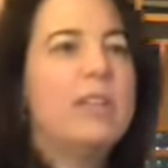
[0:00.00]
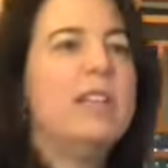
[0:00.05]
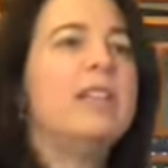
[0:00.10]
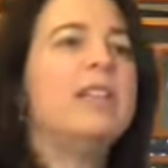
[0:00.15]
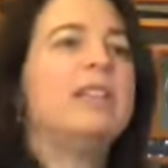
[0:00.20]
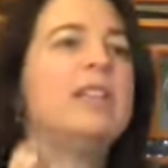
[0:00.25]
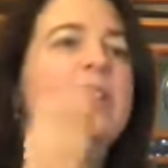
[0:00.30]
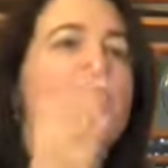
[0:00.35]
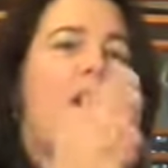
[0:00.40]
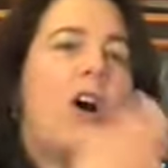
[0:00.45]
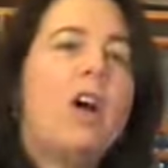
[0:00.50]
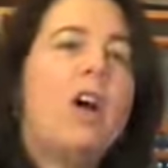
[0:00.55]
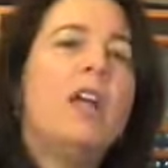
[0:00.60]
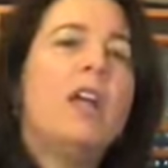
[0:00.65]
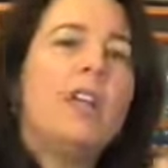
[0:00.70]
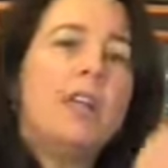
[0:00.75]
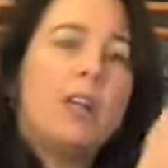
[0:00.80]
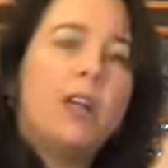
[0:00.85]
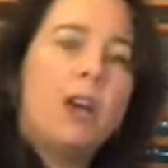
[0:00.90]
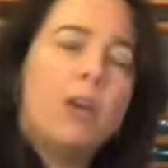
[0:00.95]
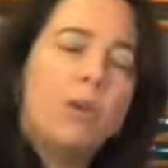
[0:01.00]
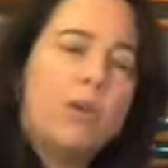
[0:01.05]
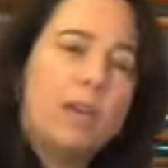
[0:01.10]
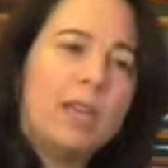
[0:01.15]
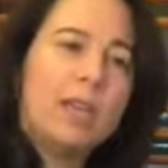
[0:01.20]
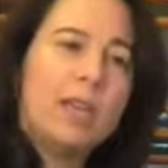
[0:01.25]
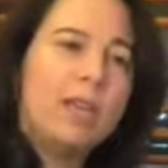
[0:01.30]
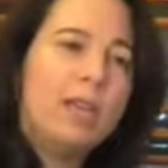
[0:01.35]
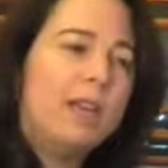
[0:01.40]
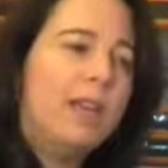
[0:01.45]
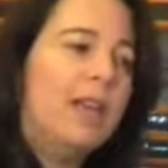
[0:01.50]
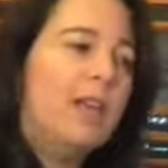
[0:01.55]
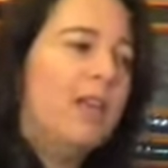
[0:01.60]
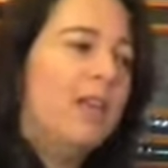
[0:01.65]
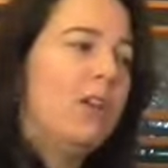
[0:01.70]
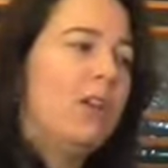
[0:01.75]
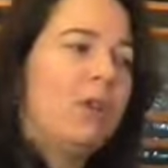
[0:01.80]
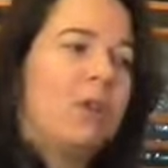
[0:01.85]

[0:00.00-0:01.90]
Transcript: It's an ongoing